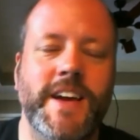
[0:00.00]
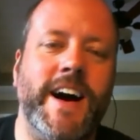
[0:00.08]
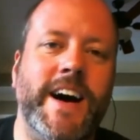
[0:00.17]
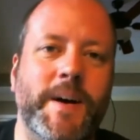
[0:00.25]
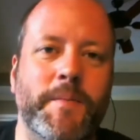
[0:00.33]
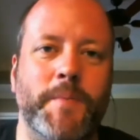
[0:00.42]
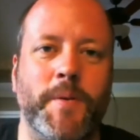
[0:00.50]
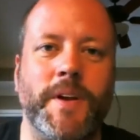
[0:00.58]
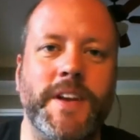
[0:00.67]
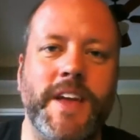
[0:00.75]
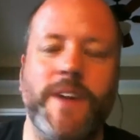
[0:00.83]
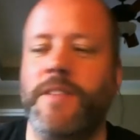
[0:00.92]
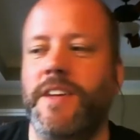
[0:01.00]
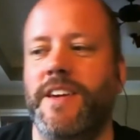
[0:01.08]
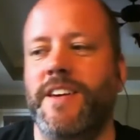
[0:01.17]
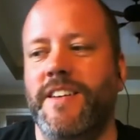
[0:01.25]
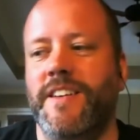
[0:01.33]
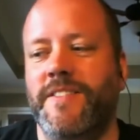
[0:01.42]
Uh, but right now,
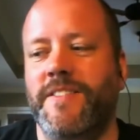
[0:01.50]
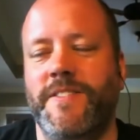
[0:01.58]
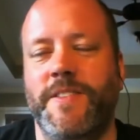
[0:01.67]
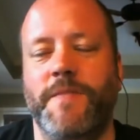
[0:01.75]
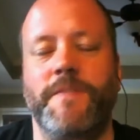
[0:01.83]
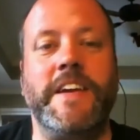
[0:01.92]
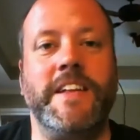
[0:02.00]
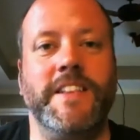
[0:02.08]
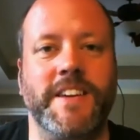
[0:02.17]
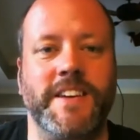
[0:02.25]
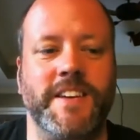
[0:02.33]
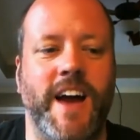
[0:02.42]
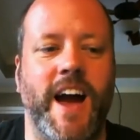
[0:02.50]
the uh, the feeling